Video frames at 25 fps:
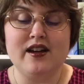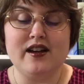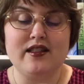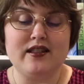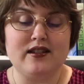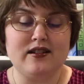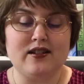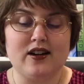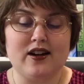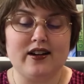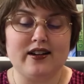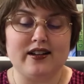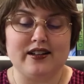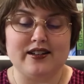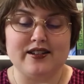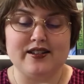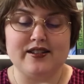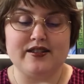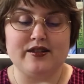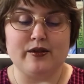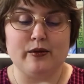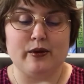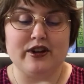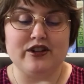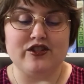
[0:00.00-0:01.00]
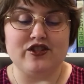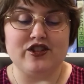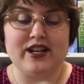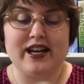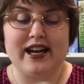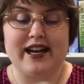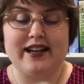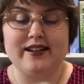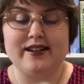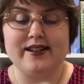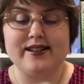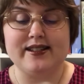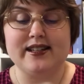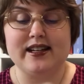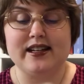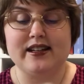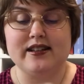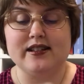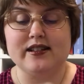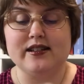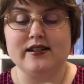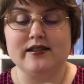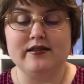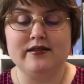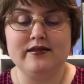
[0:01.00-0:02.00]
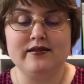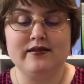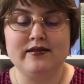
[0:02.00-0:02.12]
the darkness to which she had descended.